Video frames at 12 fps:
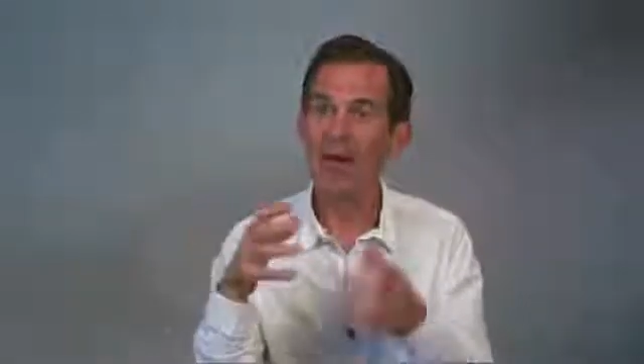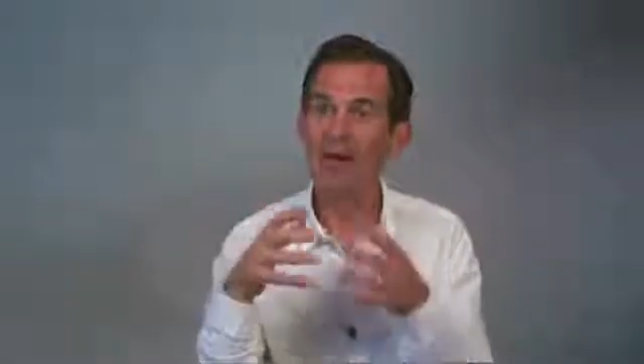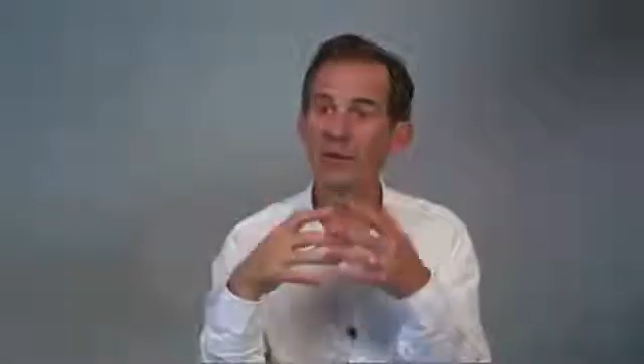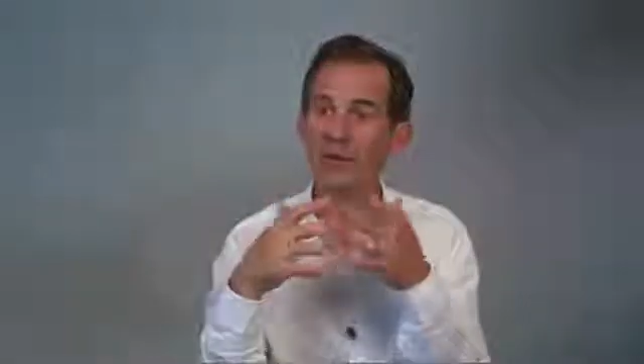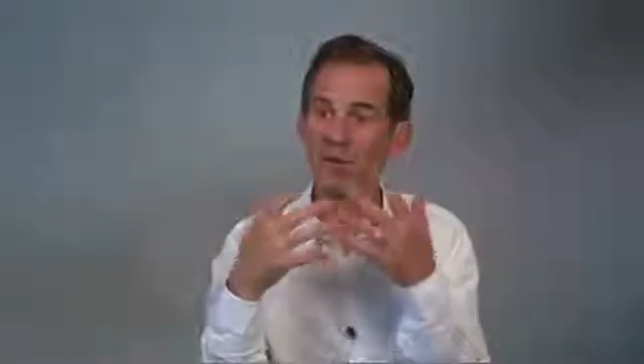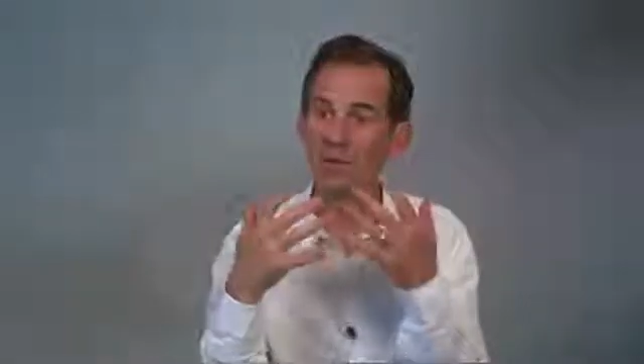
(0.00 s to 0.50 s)

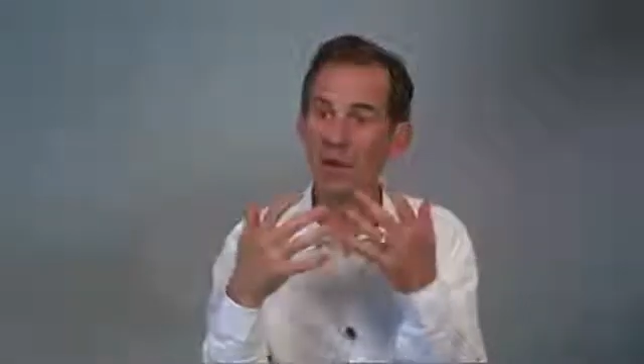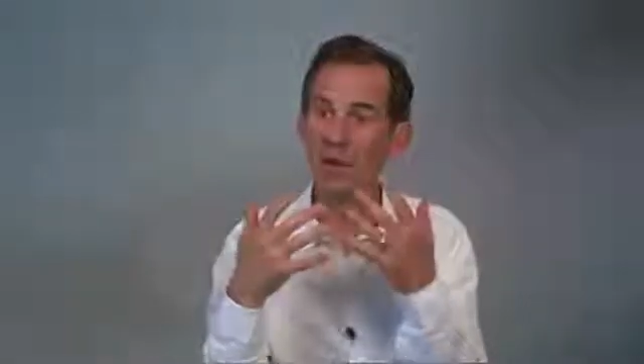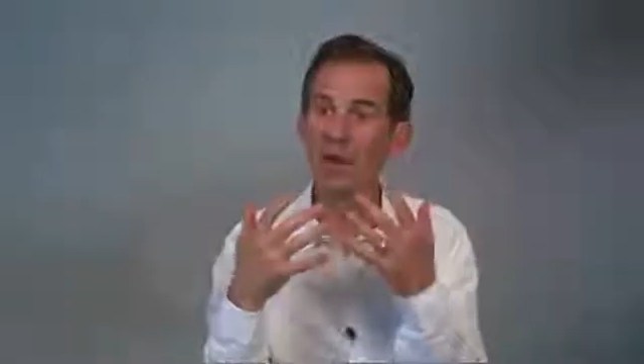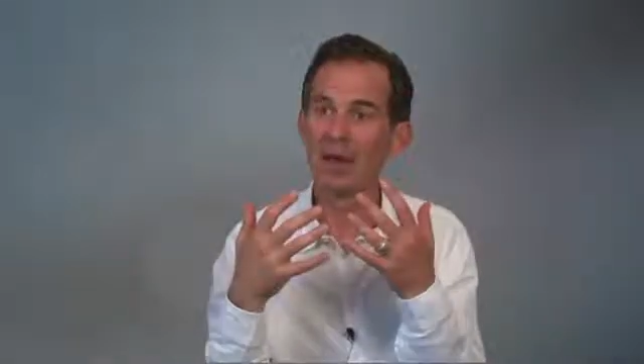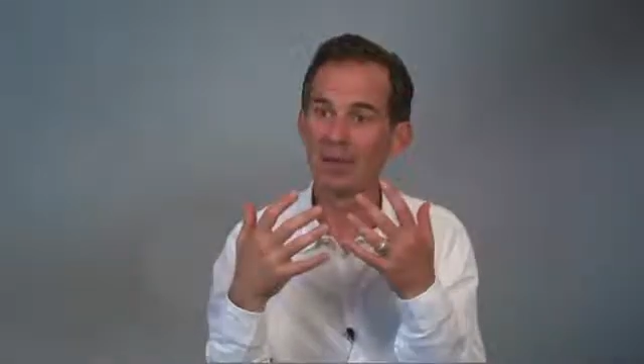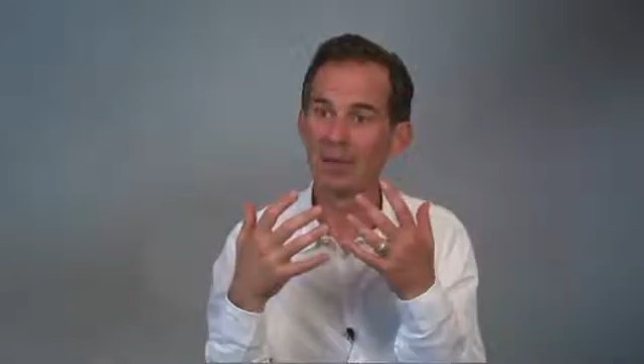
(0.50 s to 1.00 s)
as the
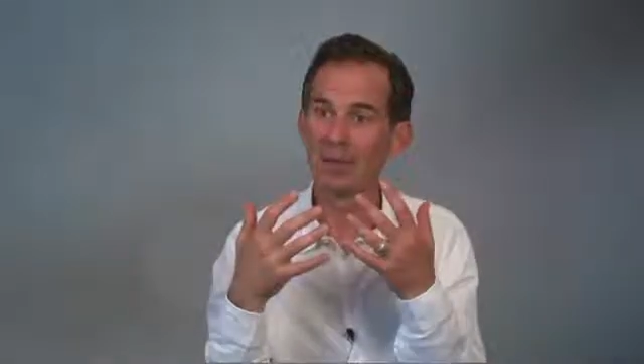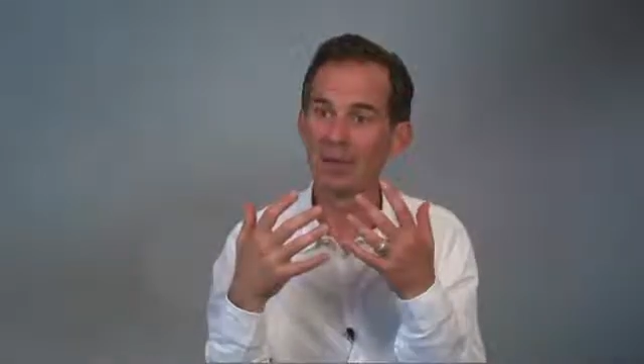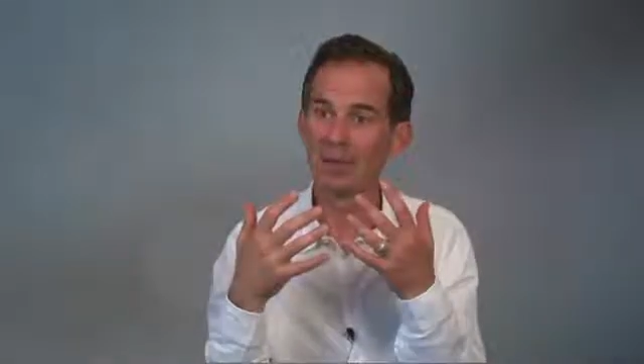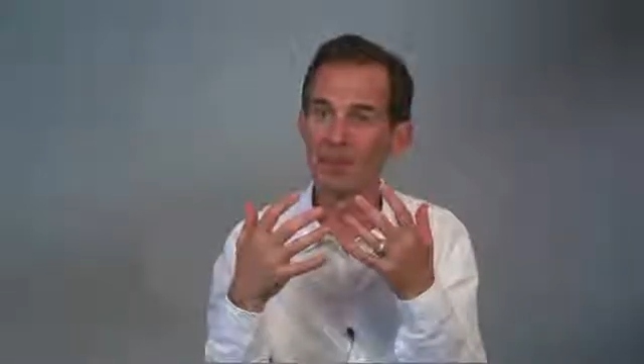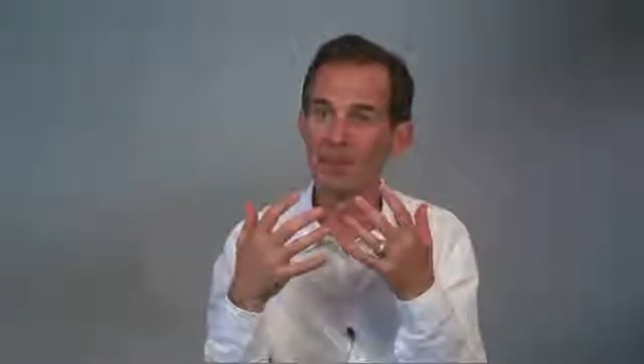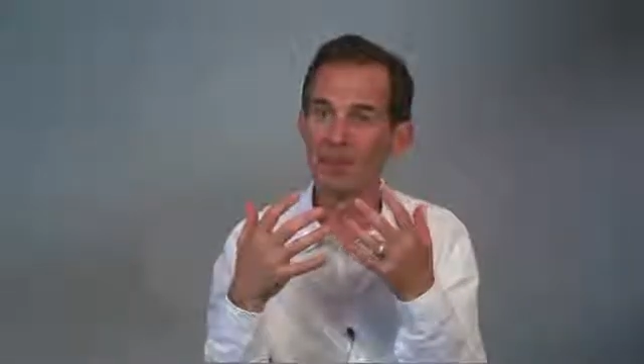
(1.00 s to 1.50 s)
mind,